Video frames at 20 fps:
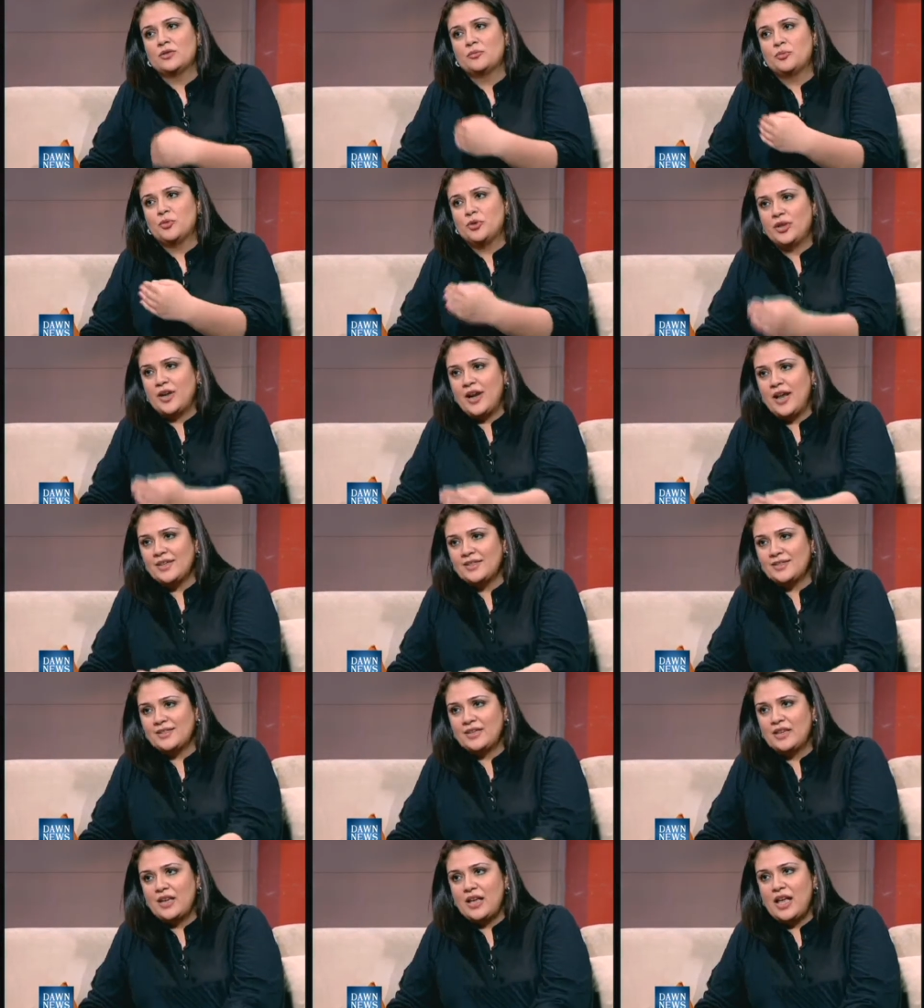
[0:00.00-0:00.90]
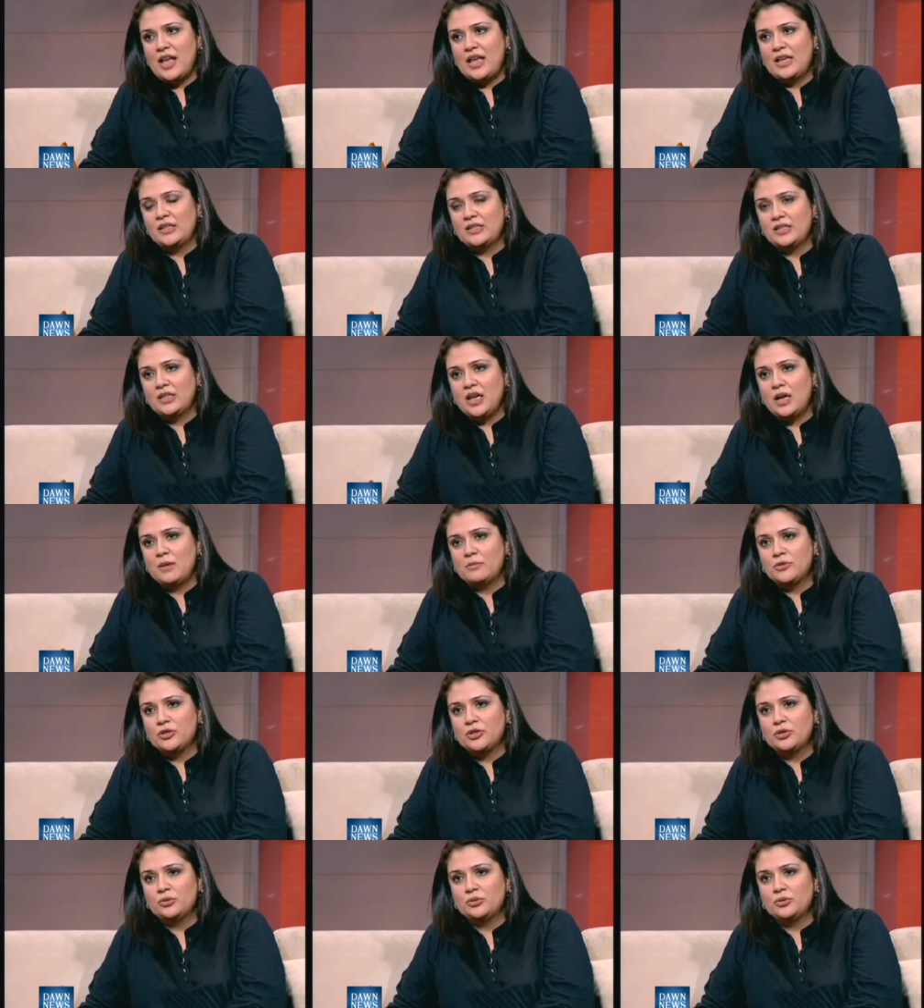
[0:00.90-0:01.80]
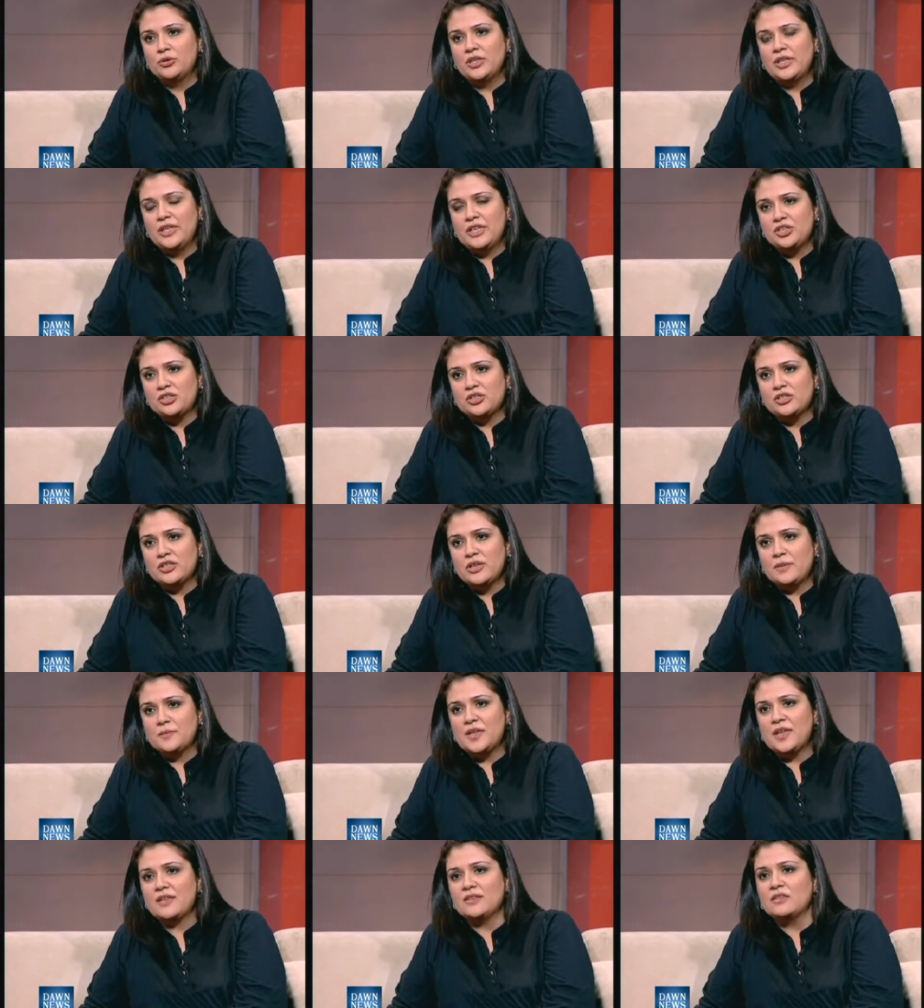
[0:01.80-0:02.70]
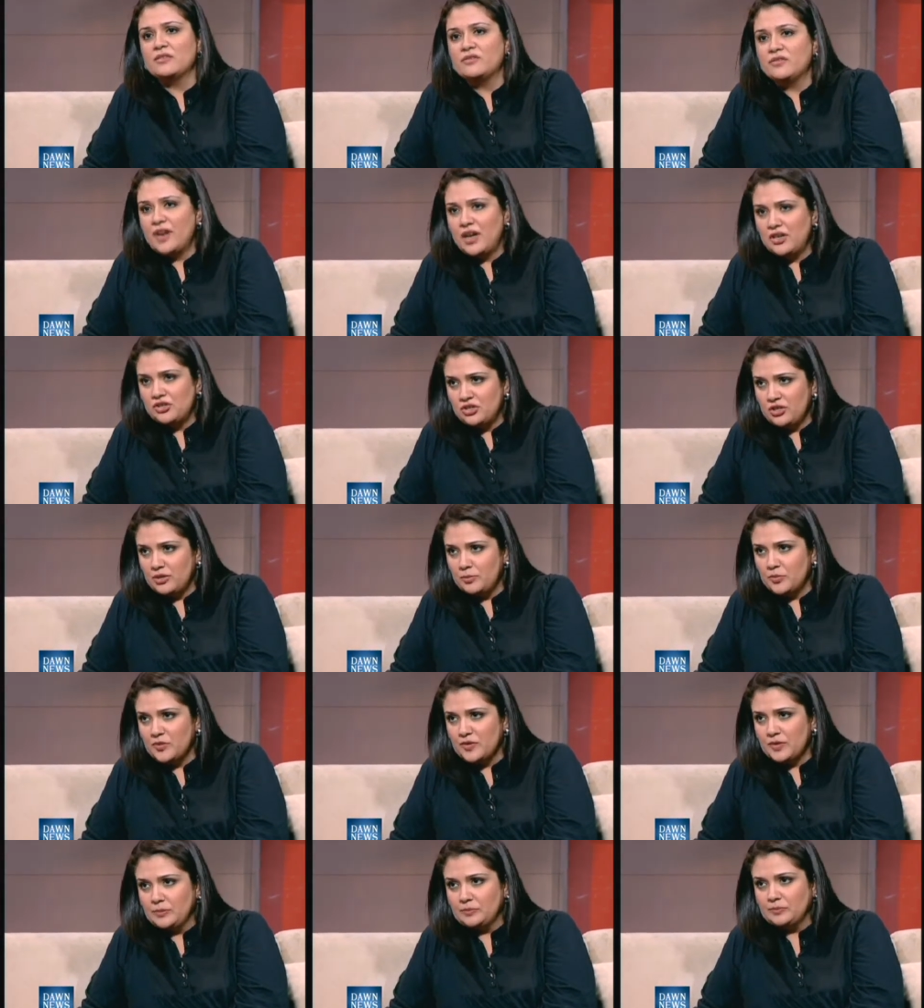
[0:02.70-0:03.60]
of progress and come to relationships as in friendships.